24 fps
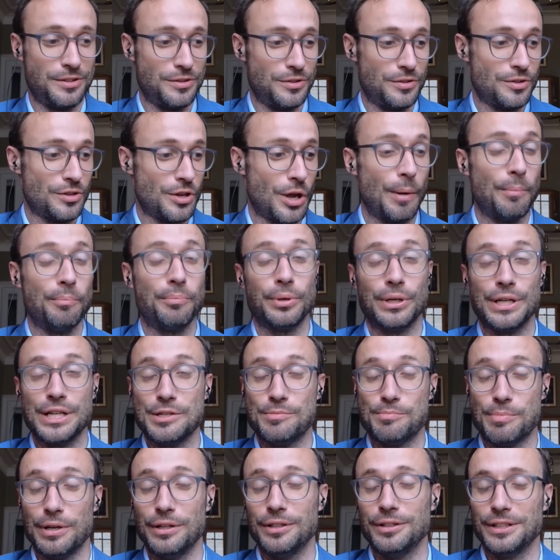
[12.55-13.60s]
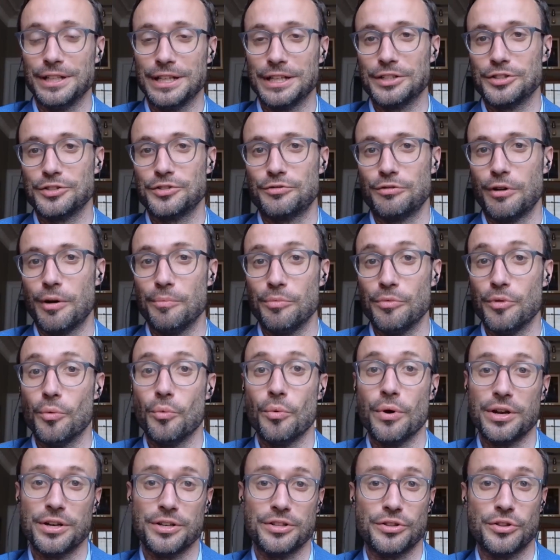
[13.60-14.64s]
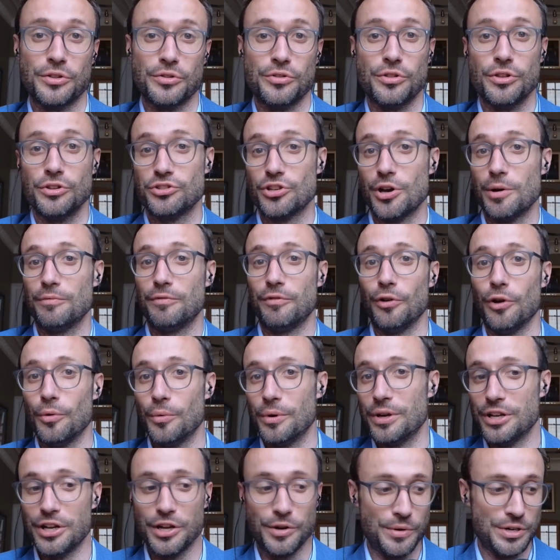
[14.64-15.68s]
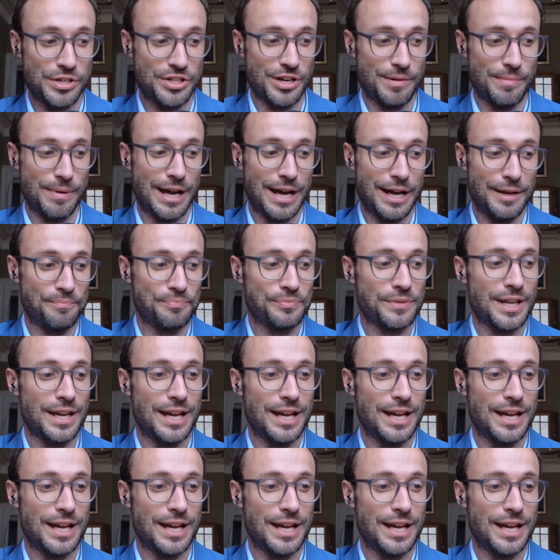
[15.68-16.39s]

companies' buildings from the top floor window which I'm at,